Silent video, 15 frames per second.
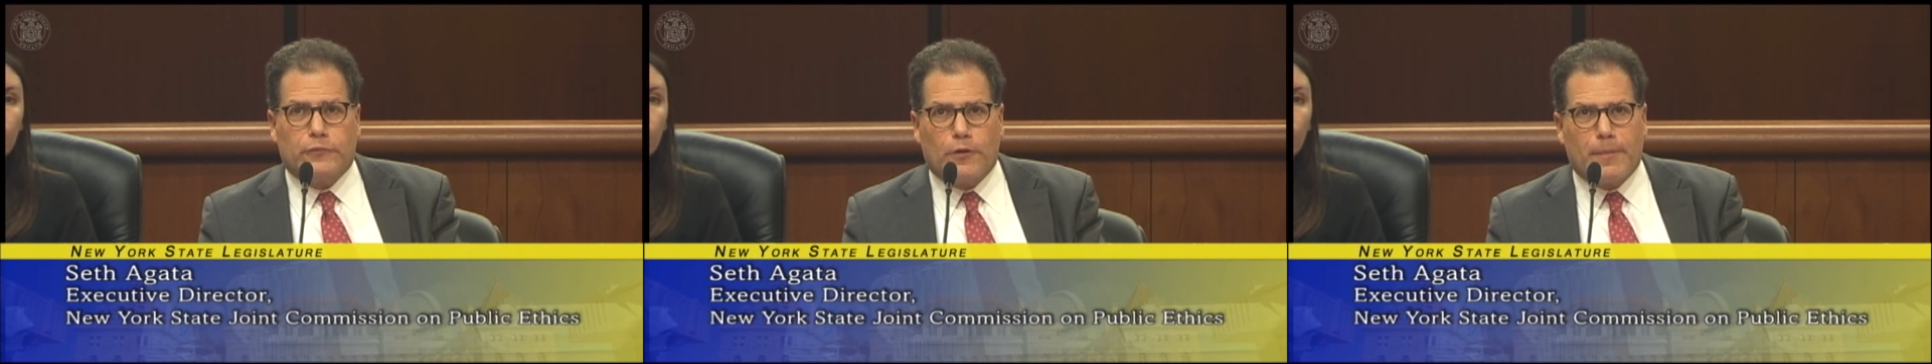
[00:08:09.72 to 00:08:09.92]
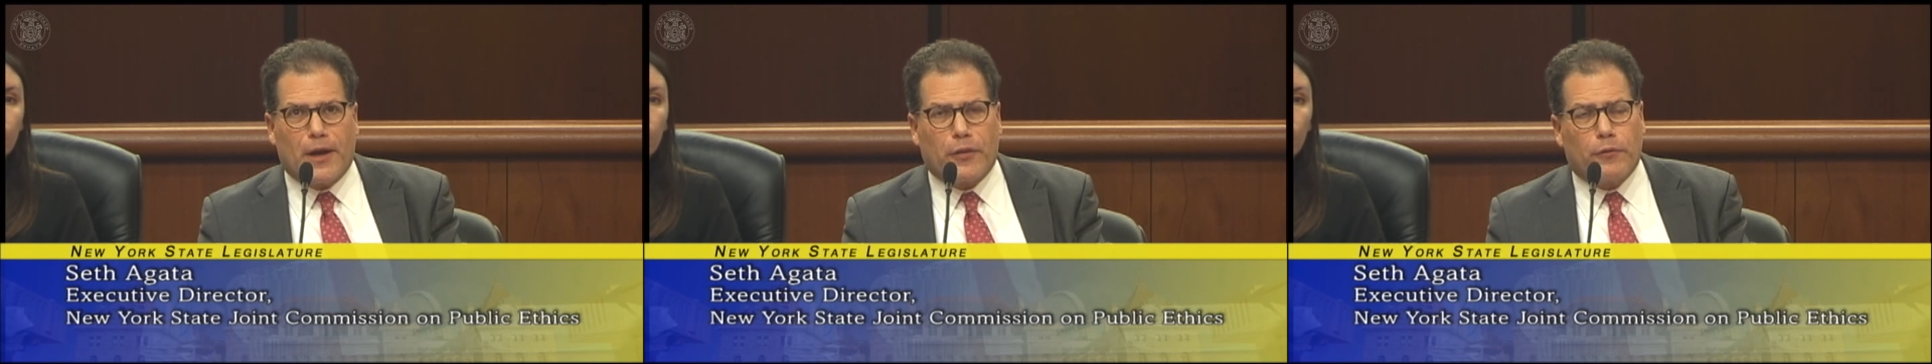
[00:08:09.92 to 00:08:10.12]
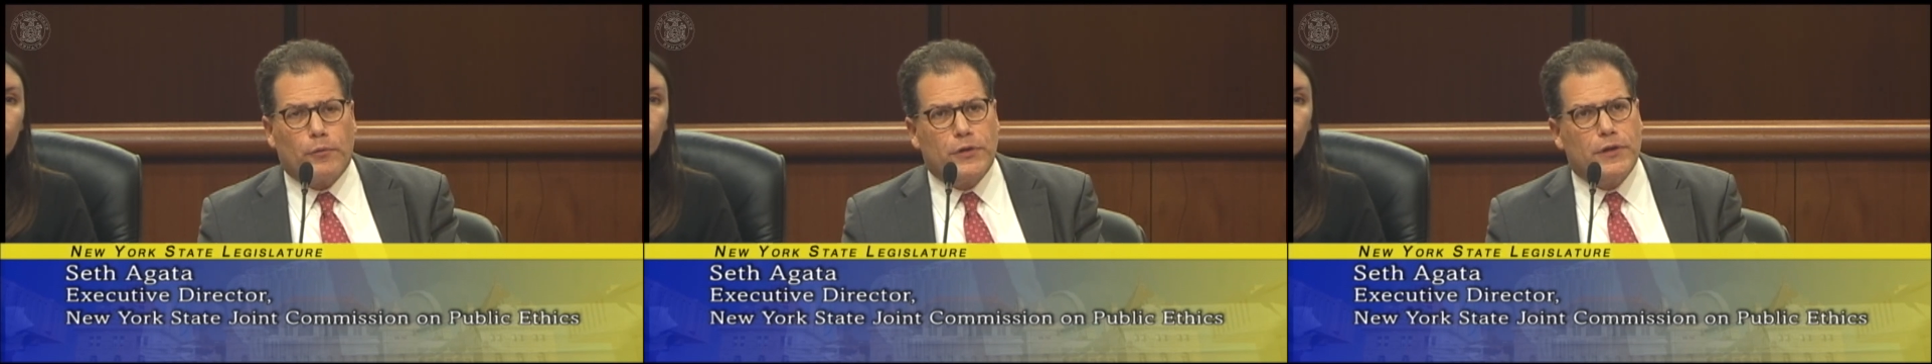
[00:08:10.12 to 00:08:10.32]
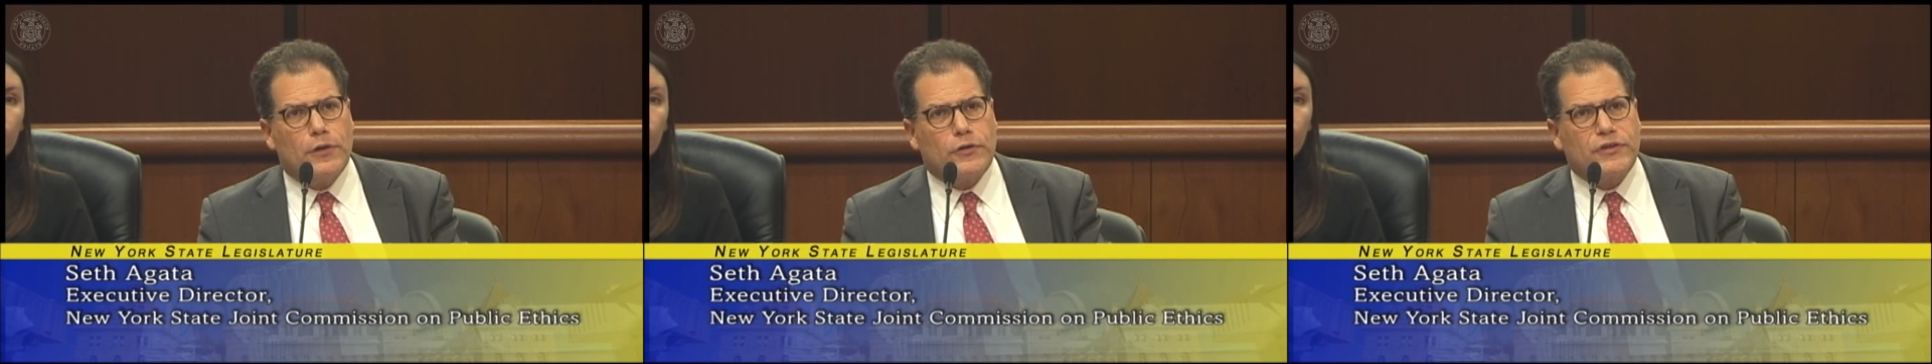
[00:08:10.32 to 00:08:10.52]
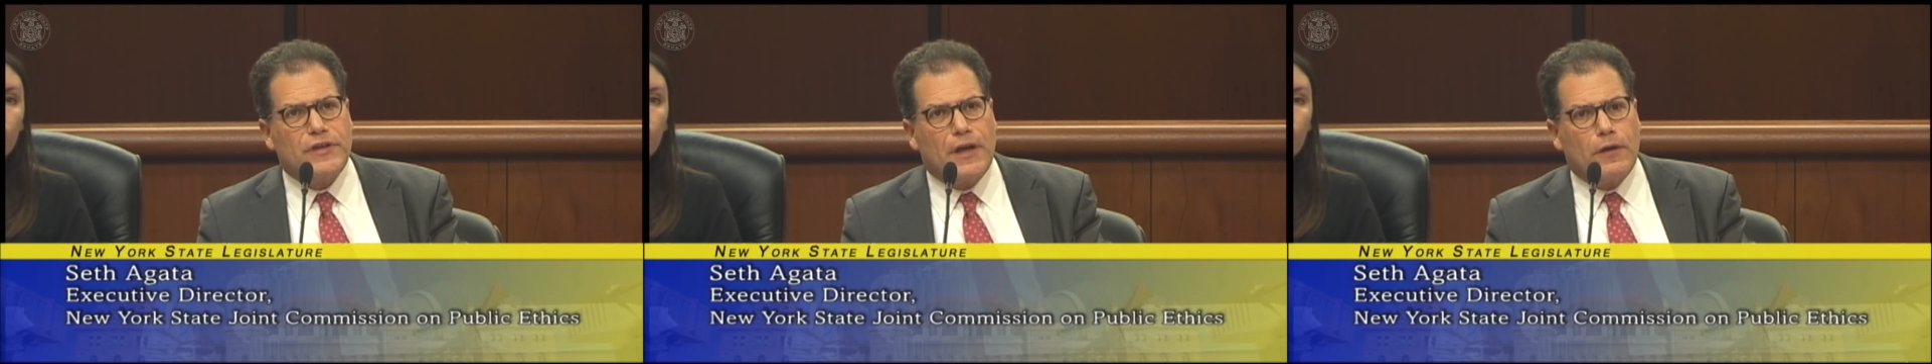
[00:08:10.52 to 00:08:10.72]
for about 3
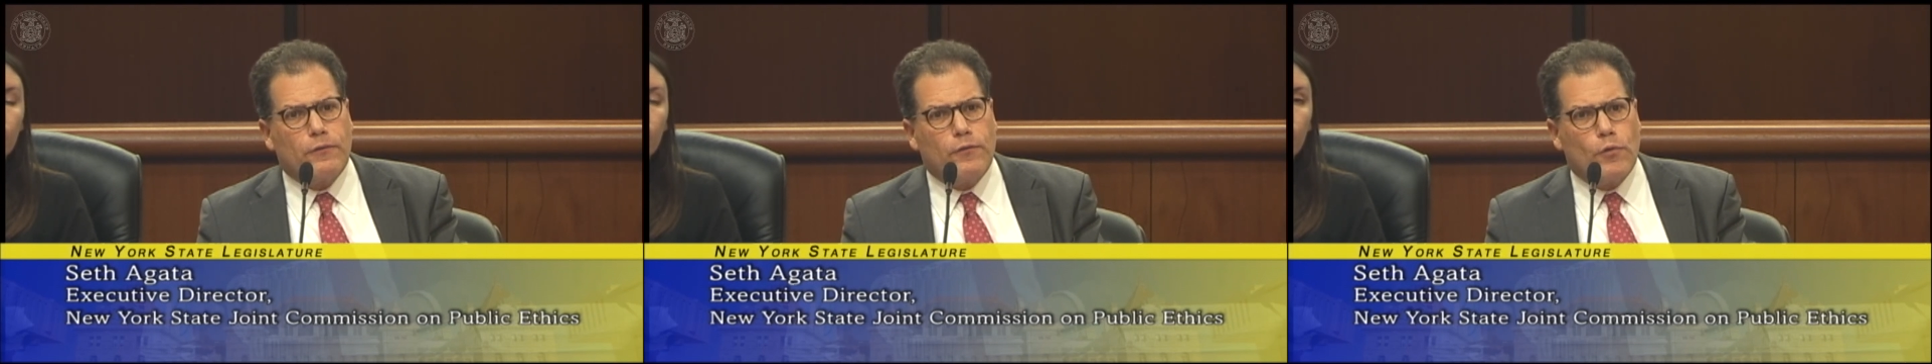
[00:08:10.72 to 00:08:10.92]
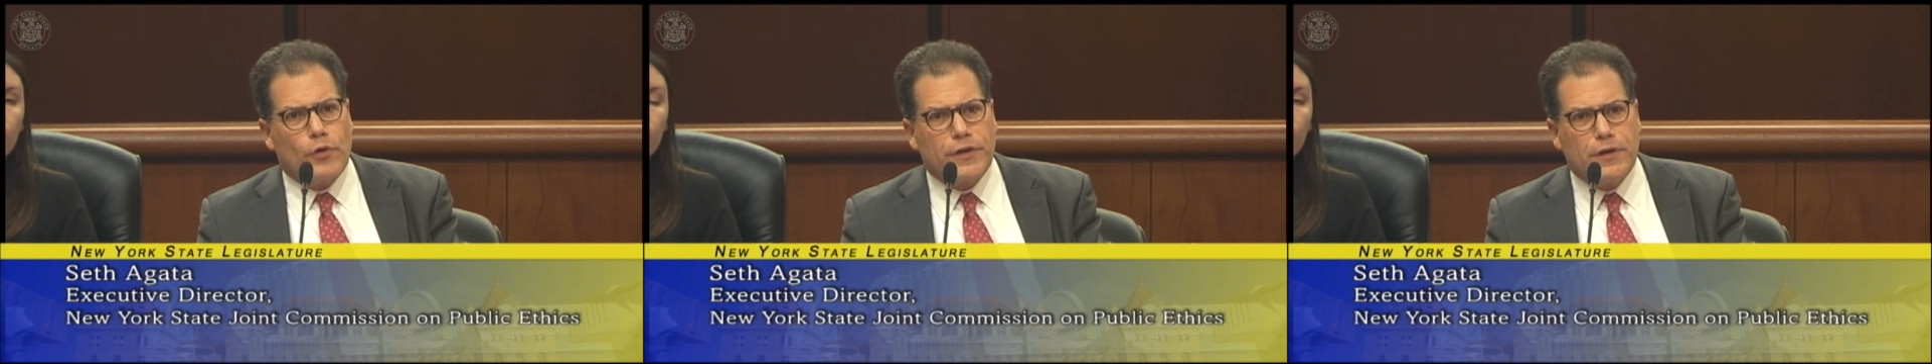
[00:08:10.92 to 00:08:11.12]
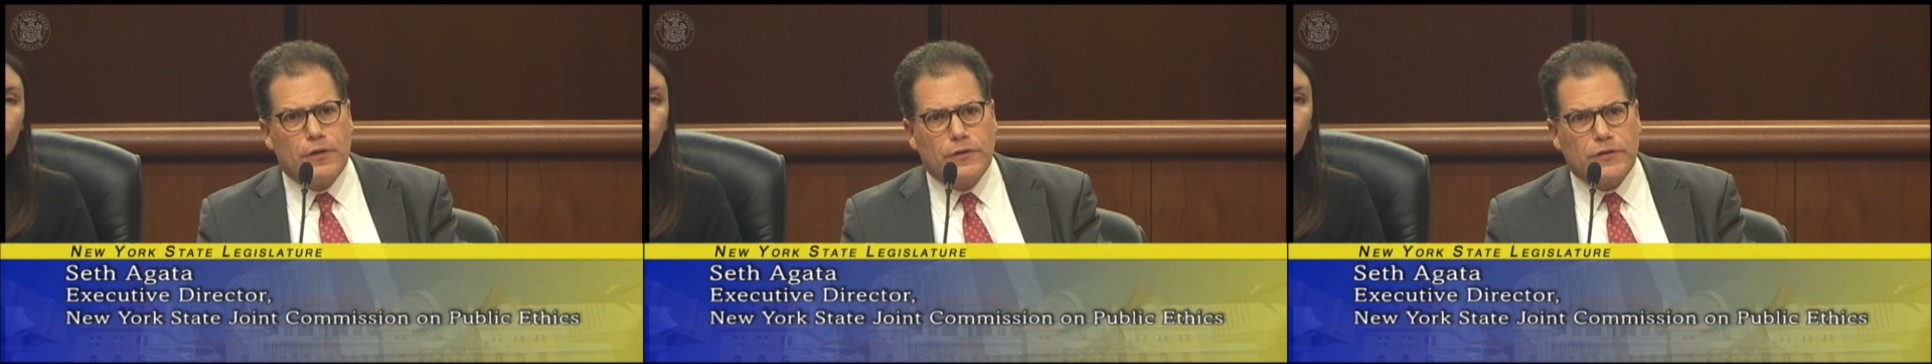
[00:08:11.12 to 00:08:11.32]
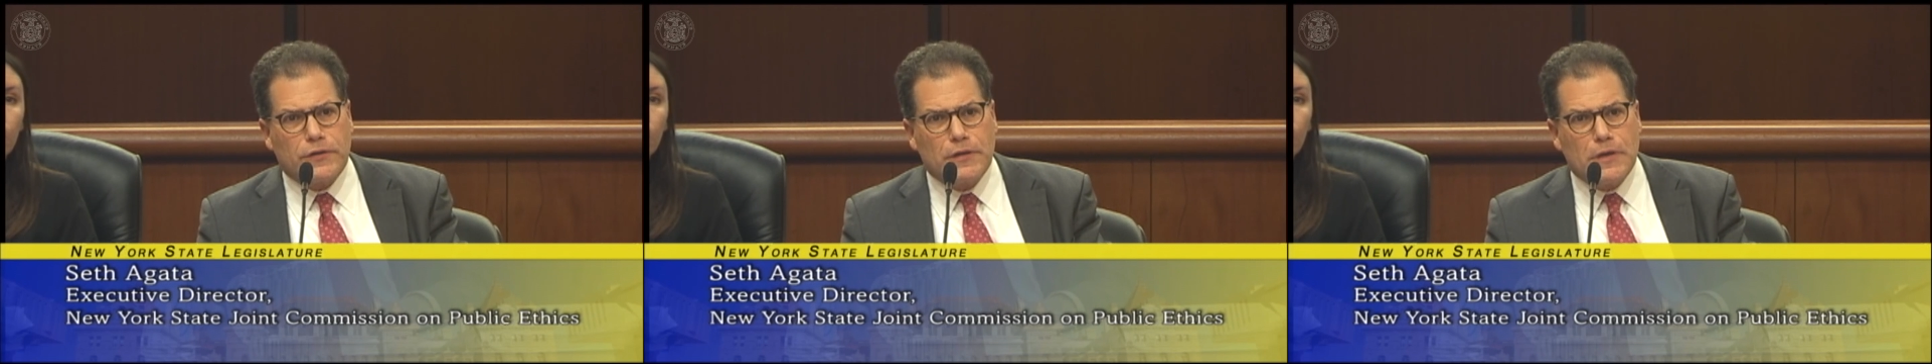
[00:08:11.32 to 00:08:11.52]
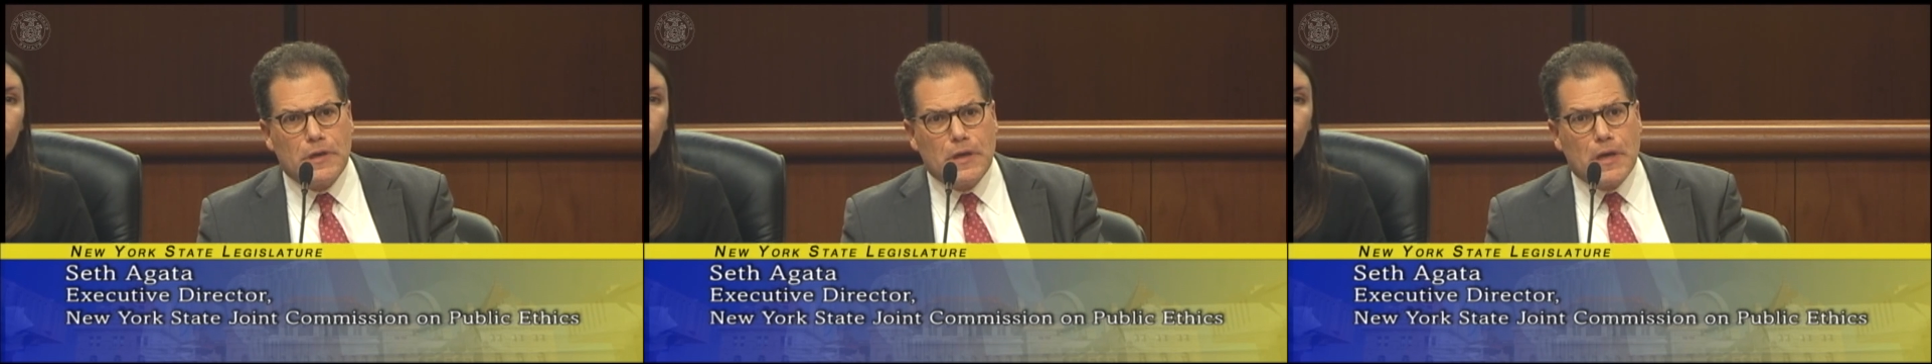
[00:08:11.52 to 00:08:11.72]
years now, 4
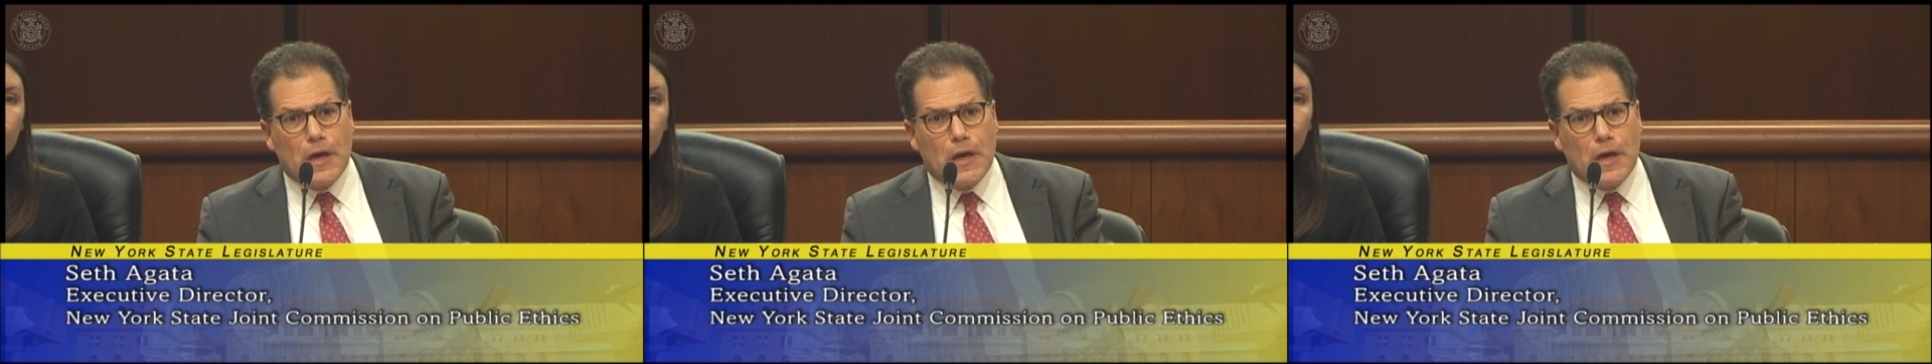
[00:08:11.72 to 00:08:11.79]
years.